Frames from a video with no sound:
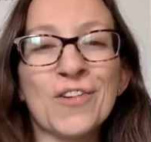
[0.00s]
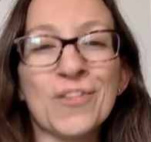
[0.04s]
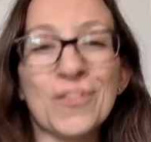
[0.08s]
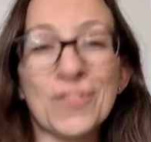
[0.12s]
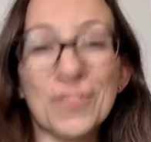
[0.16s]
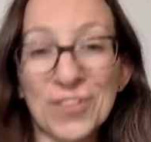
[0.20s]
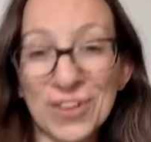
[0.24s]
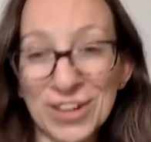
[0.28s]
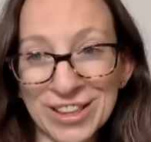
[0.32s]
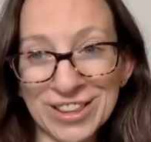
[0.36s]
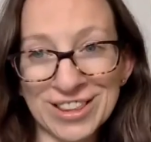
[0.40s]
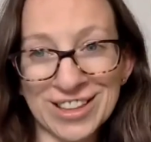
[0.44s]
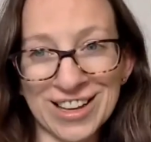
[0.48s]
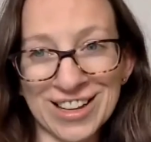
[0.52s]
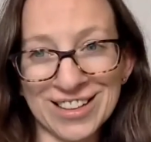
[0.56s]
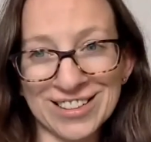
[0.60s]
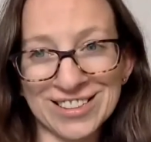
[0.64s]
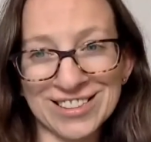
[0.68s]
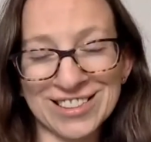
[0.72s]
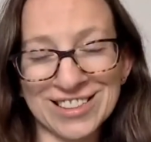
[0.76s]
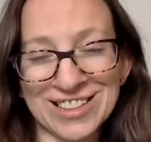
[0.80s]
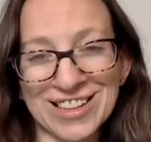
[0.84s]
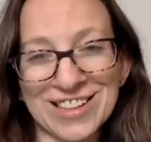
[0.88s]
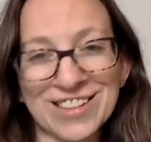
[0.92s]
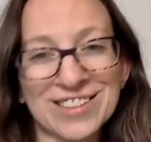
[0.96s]
With
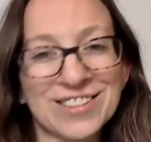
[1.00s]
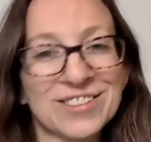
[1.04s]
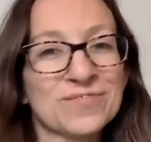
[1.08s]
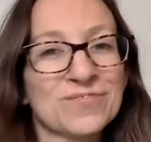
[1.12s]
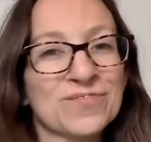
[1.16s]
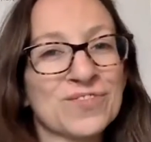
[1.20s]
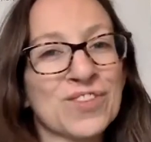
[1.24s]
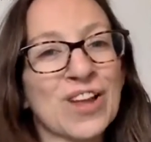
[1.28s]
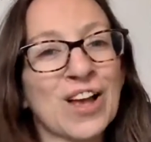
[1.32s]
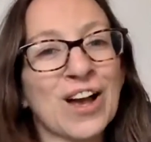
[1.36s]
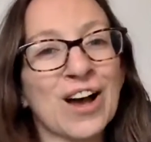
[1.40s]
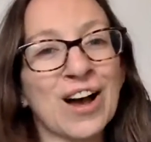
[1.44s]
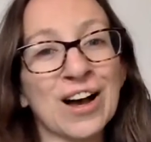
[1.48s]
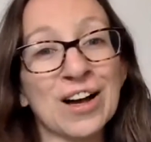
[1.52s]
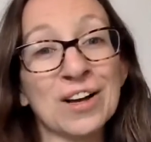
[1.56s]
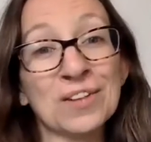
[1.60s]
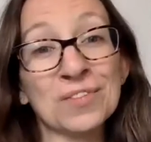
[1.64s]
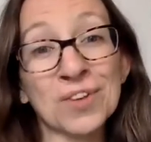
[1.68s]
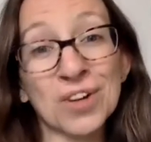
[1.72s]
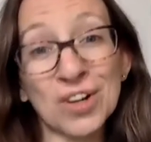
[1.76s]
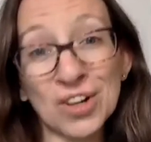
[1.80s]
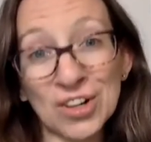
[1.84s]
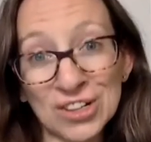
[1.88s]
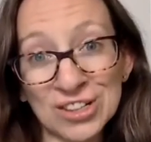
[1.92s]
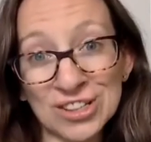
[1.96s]
that said,
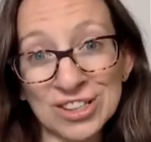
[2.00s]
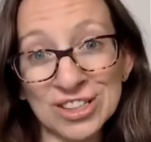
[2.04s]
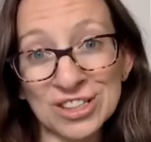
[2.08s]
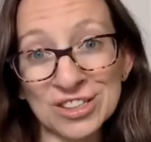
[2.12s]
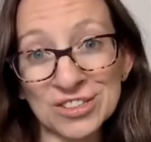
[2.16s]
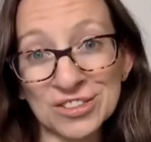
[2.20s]
I'm currently